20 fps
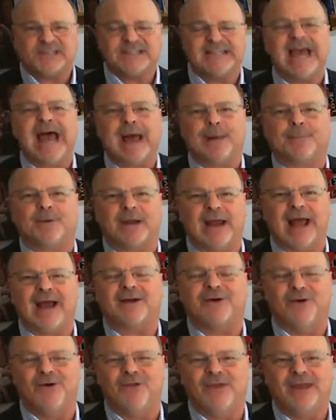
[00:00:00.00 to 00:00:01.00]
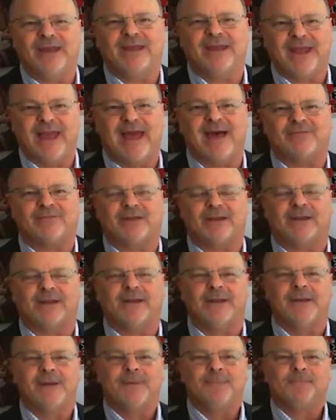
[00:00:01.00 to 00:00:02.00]
tabernacle in heaven,
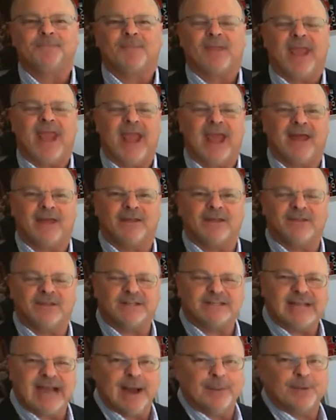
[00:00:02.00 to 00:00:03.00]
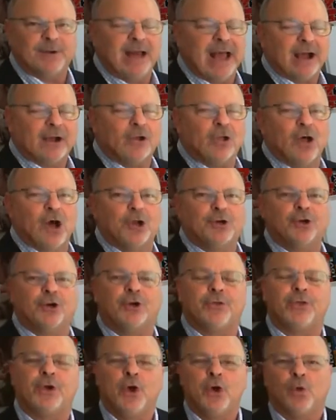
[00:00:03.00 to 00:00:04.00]
and the tabernacle on
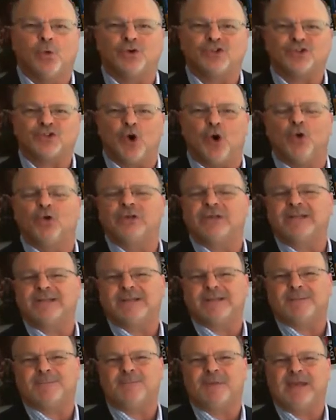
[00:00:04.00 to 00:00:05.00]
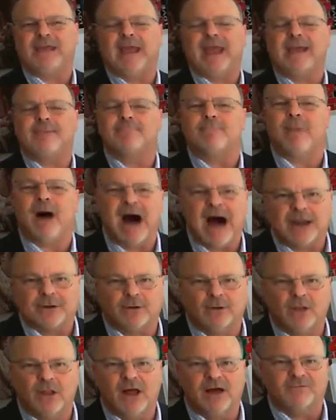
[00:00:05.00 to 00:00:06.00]
earth was only to be a
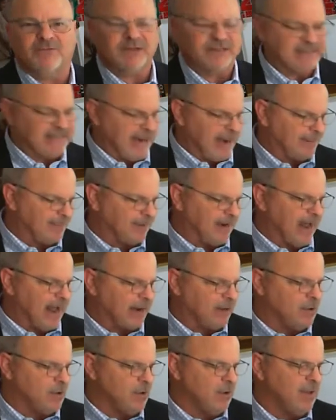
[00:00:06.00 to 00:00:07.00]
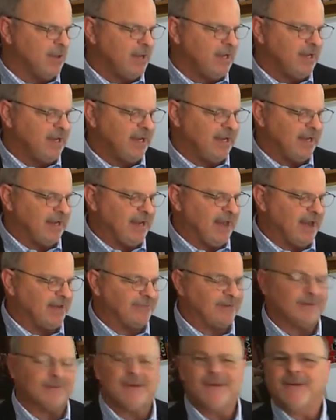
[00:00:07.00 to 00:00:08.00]
model of the tabernacle in
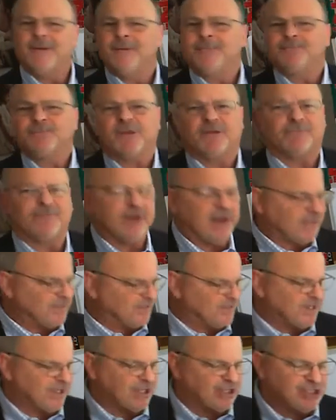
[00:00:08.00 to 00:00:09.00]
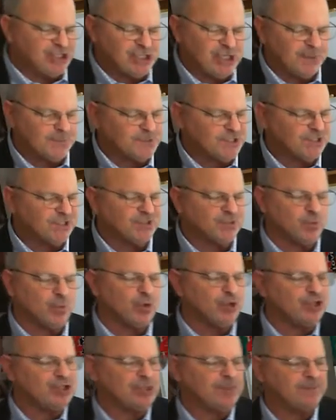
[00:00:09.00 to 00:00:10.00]
heaven. Friends, the Egyptians
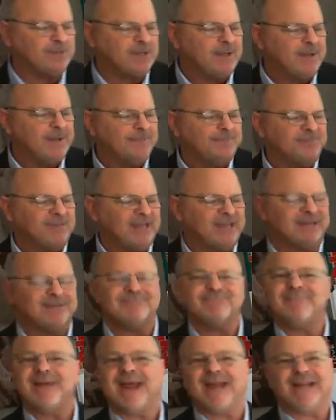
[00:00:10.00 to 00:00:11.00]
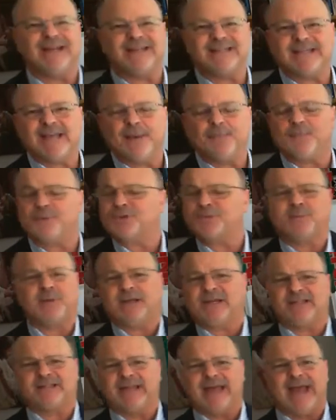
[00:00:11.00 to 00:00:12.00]
worshiped in many temples
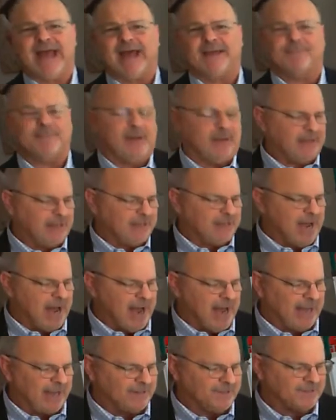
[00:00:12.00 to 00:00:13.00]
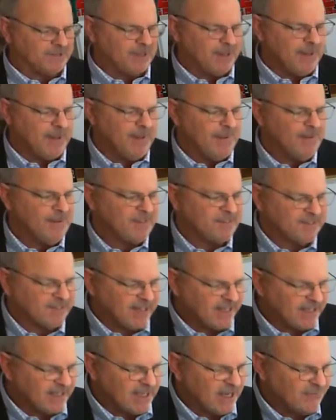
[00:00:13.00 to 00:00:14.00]
because they had many gods.
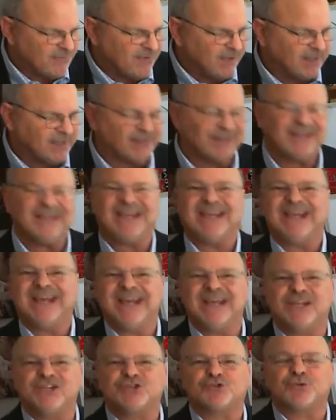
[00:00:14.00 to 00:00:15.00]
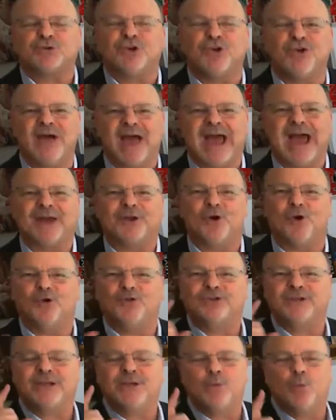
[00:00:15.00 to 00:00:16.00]
Significantly, Israel had
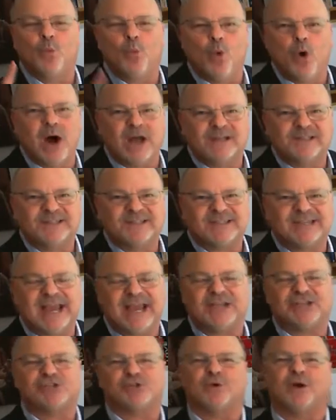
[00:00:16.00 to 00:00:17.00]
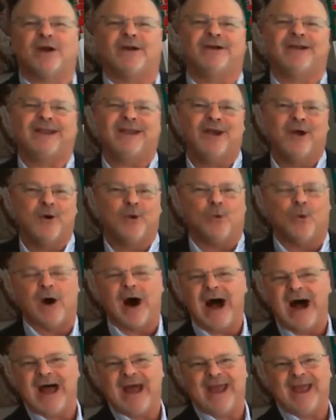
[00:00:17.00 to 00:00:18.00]
only one sanctuary.
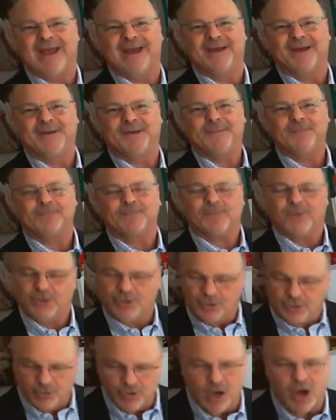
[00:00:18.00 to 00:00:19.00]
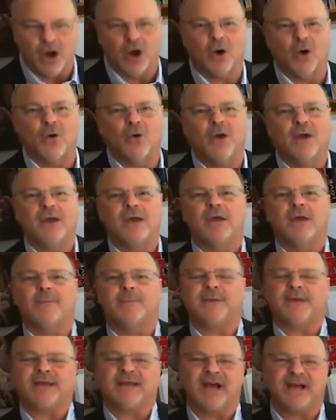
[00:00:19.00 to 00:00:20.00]
Why? You know,
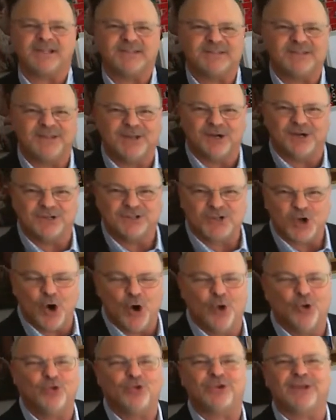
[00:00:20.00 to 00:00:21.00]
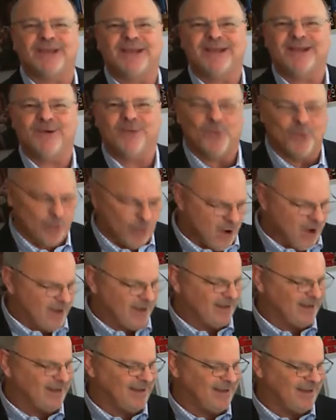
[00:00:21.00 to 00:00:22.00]
because there's only
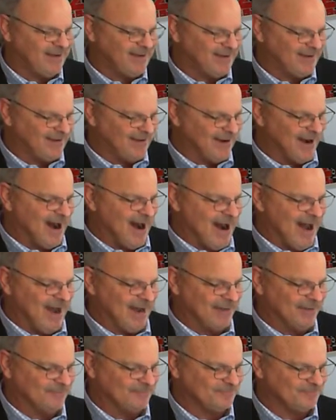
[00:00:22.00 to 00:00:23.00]
one God.